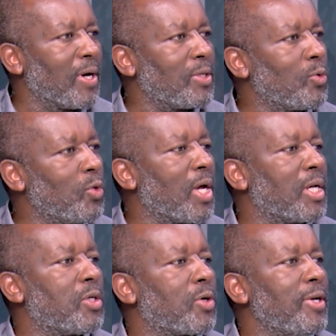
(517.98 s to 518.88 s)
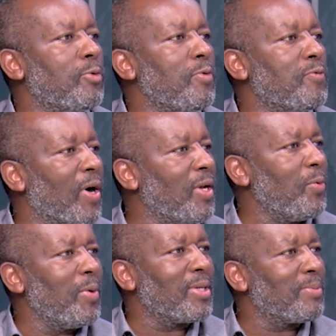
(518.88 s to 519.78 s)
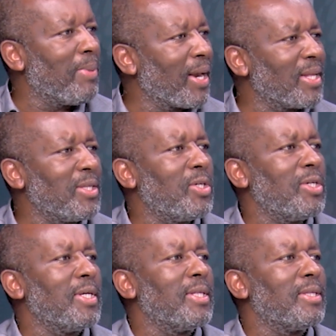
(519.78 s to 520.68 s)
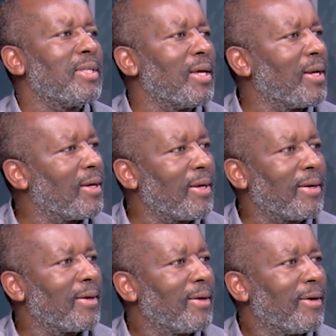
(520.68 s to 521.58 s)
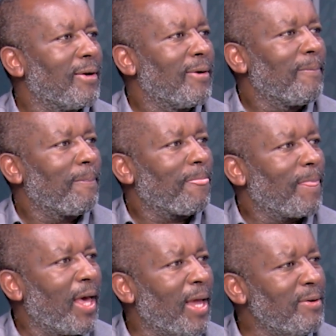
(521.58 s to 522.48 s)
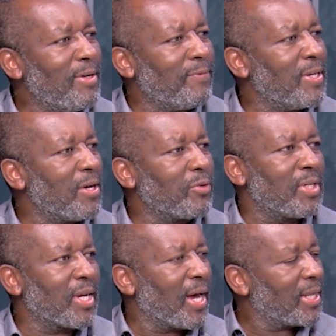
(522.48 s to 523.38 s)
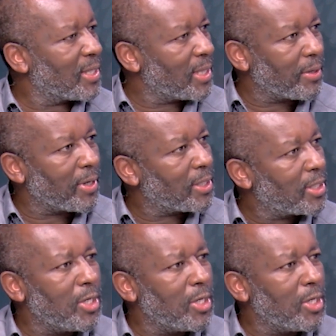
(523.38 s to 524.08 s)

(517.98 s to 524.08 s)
us to start trying to evaluate balance sheets and dividend returns and the rest.